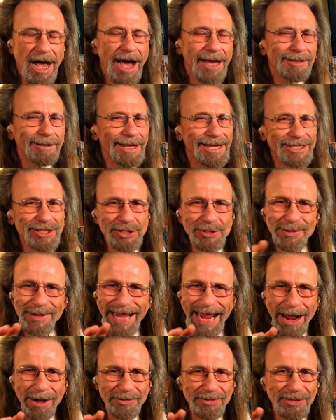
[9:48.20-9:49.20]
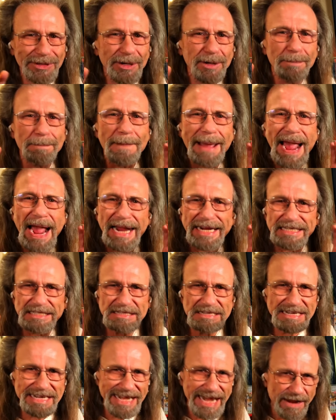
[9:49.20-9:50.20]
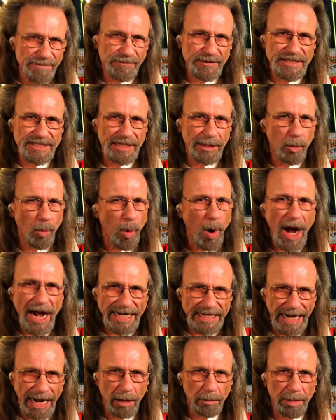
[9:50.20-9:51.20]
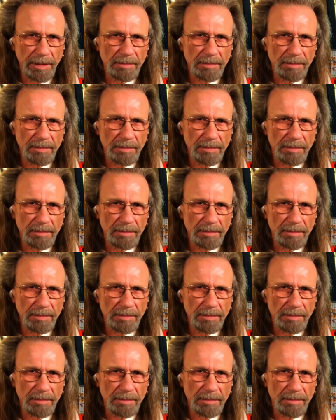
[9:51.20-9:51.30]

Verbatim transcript: unless you count their magnificent White Album,